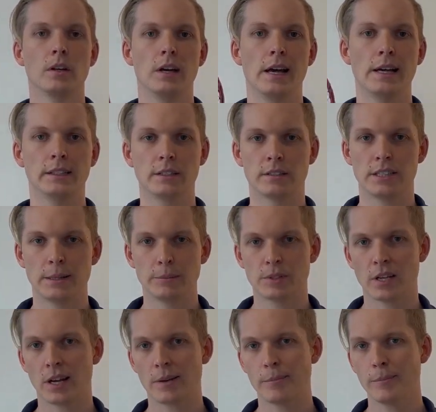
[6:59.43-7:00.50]
At the same
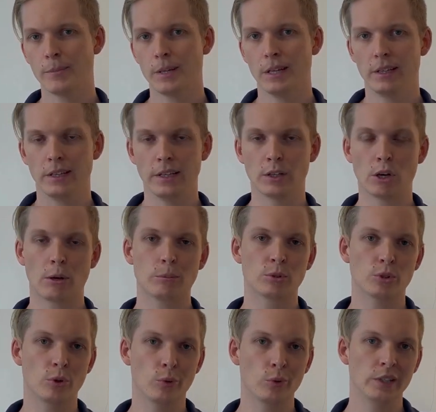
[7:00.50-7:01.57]
time, it comes
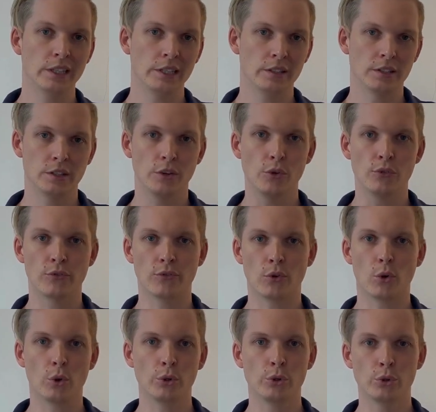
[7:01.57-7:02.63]
only in the
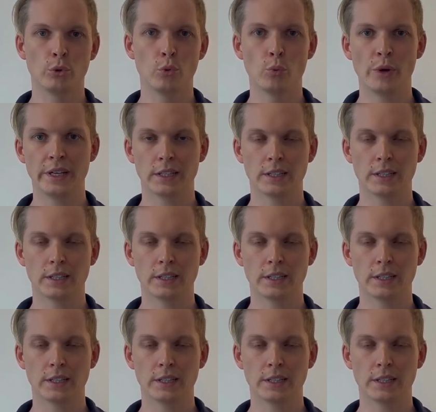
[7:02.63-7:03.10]
4U weight